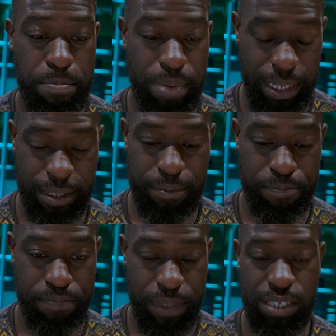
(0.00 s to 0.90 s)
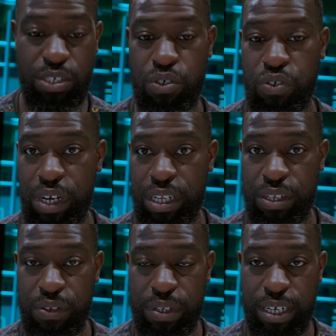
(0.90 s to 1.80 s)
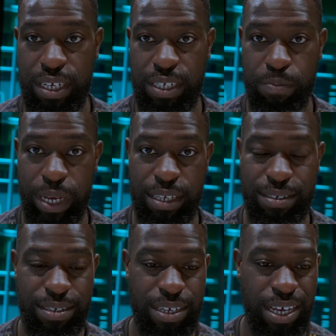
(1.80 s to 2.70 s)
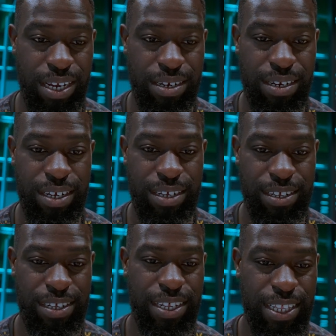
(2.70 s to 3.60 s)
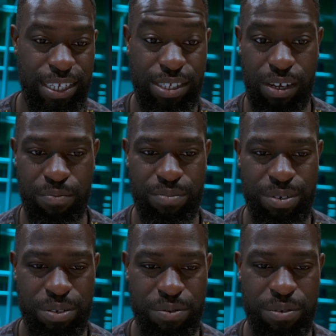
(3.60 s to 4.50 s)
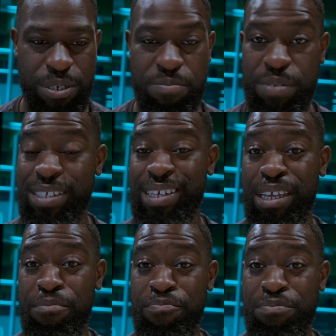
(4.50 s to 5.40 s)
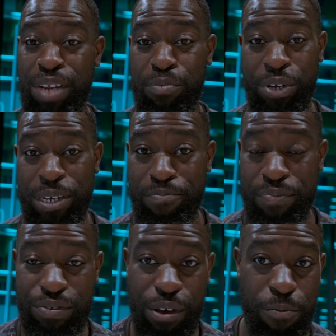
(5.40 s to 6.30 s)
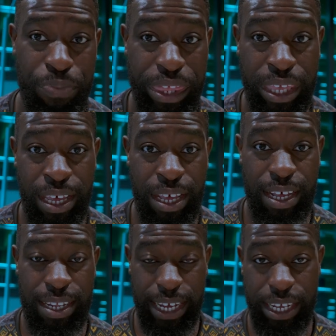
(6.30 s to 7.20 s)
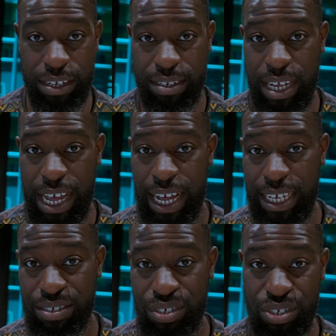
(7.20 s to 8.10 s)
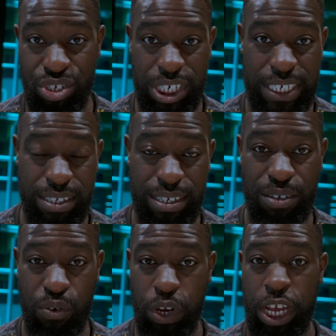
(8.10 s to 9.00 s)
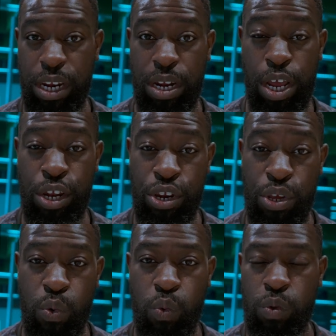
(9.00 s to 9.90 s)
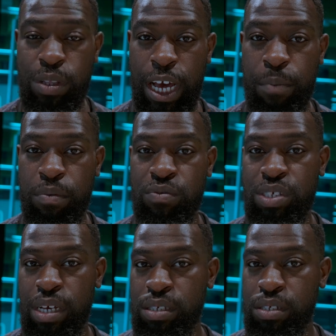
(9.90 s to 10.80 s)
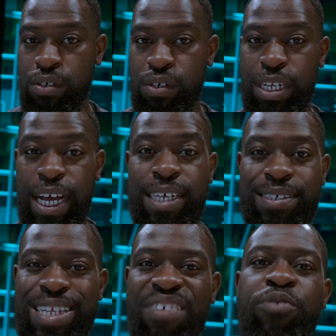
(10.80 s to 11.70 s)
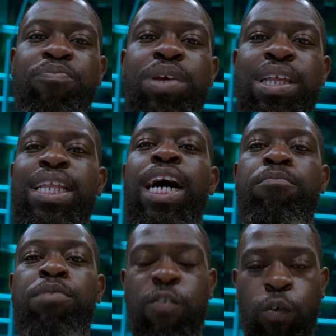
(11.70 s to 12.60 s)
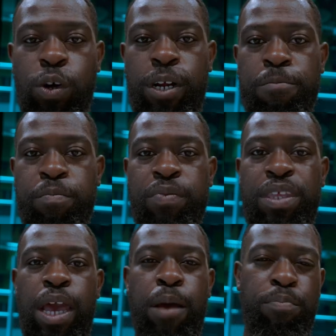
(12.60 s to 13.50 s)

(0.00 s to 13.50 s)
But let's go straight into the specs and let's stop basically blabbering. So Nikon has just created a new type of sensor that has never been done before. A